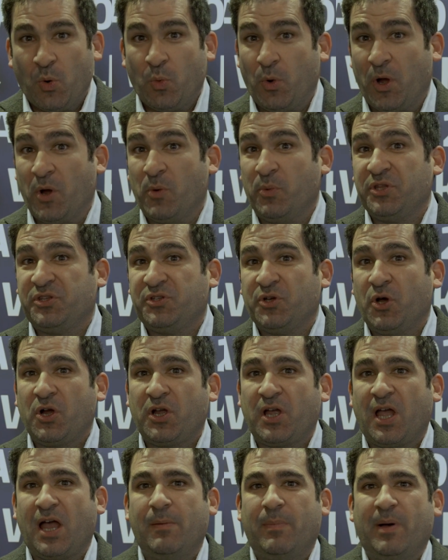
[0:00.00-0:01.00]
When we
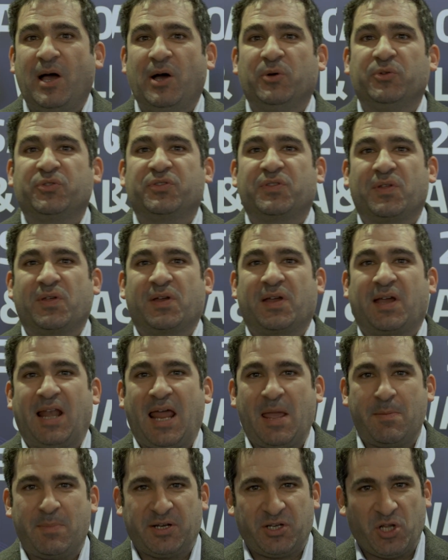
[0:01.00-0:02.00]
talk about
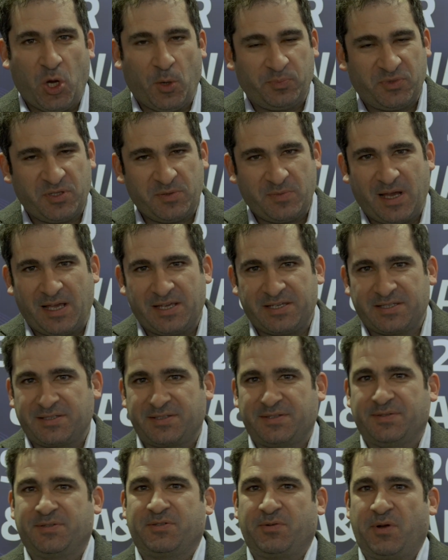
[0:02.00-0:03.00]

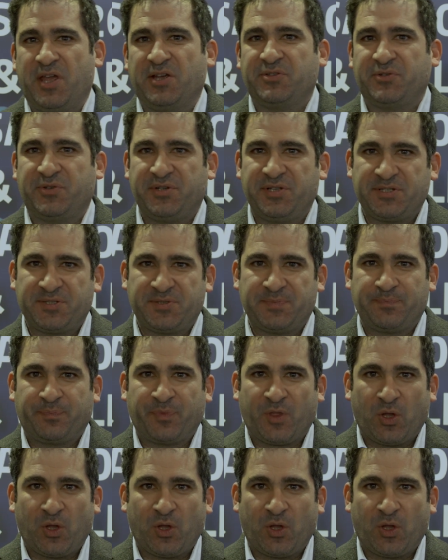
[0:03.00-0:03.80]
climate-optimized trajectories,